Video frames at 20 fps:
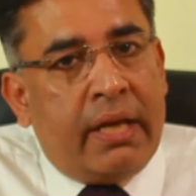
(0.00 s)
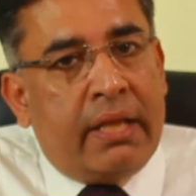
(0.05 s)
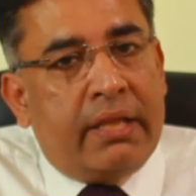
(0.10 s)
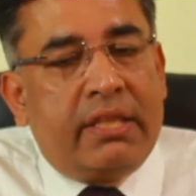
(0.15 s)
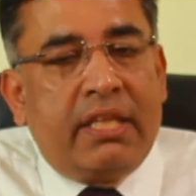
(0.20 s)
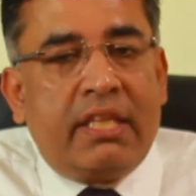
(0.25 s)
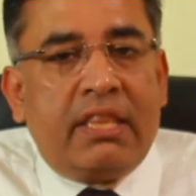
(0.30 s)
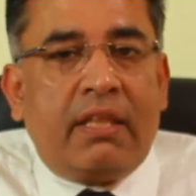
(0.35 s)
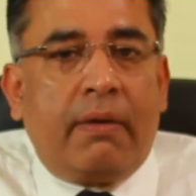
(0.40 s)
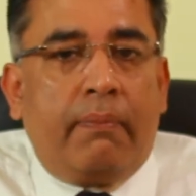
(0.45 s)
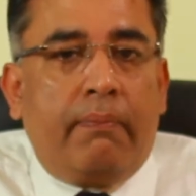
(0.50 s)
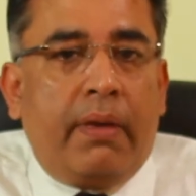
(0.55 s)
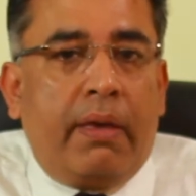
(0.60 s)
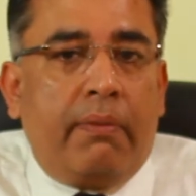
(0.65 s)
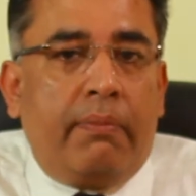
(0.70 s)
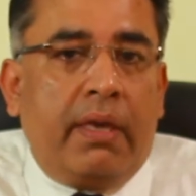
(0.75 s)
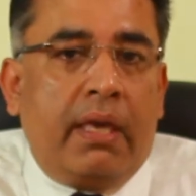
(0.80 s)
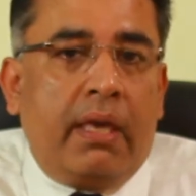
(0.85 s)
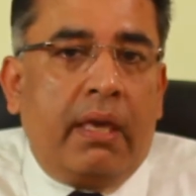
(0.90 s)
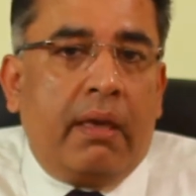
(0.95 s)
then the
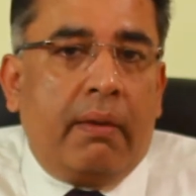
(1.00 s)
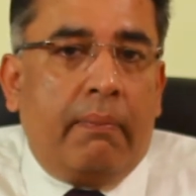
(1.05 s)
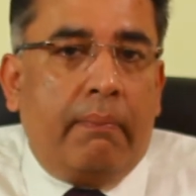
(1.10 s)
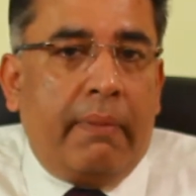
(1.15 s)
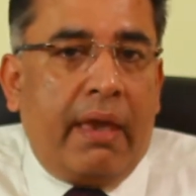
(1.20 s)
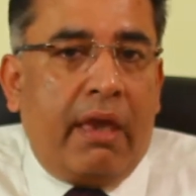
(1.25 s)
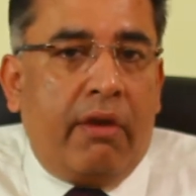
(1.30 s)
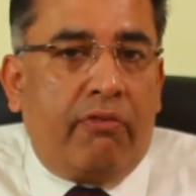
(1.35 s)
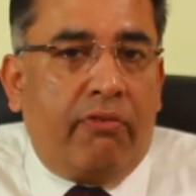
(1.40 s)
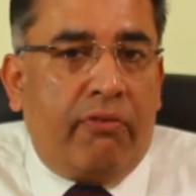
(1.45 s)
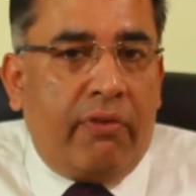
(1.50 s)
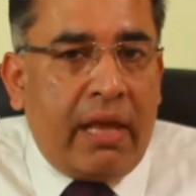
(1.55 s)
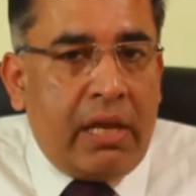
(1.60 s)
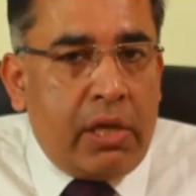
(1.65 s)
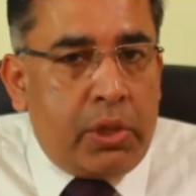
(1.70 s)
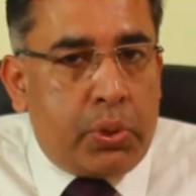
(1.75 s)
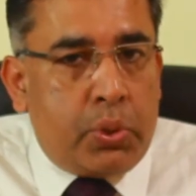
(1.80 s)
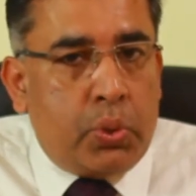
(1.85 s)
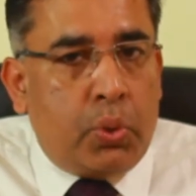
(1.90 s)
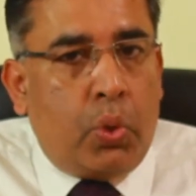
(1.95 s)
baby may fail
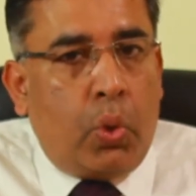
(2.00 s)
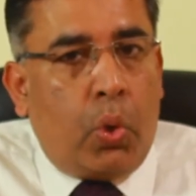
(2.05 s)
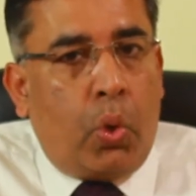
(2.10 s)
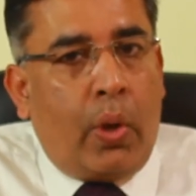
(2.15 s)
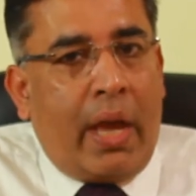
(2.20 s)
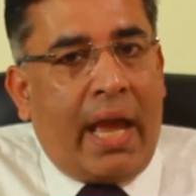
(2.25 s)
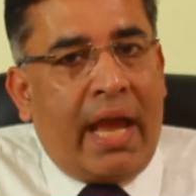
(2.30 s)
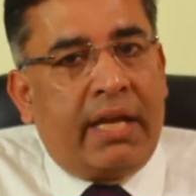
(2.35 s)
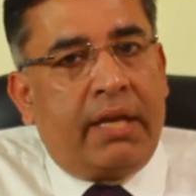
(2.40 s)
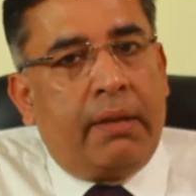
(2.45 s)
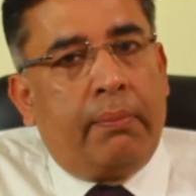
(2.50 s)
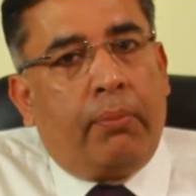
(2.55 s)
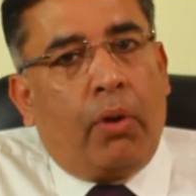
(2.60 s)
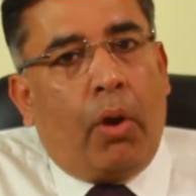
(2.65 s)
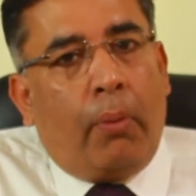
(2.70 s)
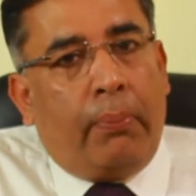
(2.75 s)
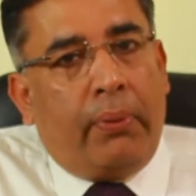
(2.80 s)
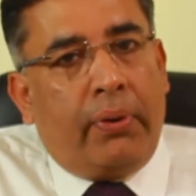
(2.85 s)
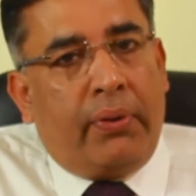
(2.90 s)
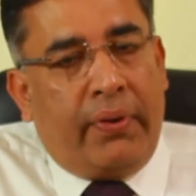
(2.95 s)
to grow at a
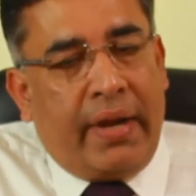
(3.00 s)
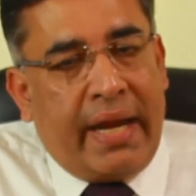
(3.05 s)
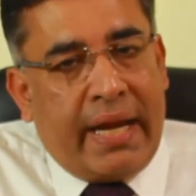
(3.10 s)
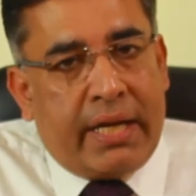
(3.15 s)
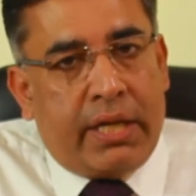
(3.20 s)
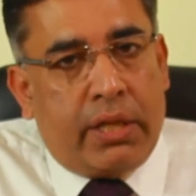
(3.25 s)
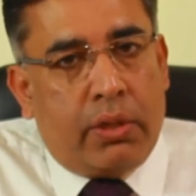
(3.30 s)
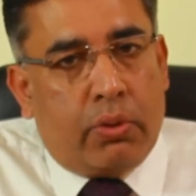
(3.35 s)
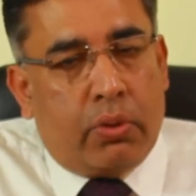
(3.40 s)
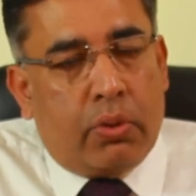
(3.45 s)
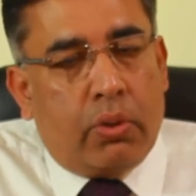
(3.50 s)
proper rate.